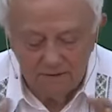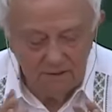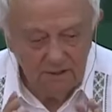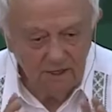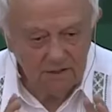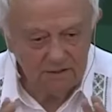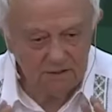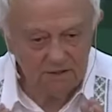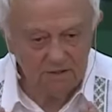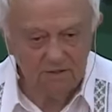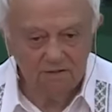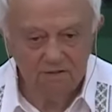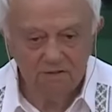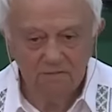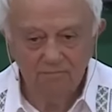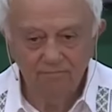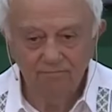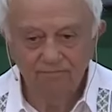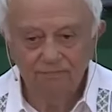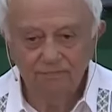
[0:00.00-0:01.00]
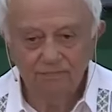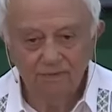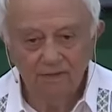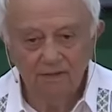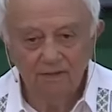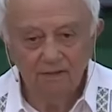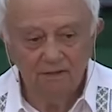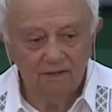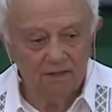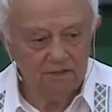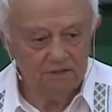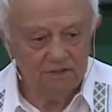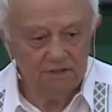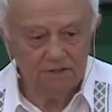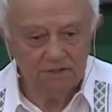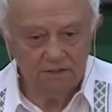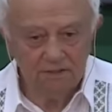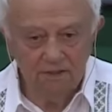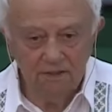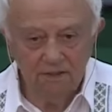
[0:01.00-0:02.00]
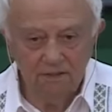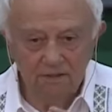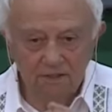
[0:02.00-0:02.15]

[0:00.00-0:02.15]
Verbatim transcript: That is, that is the,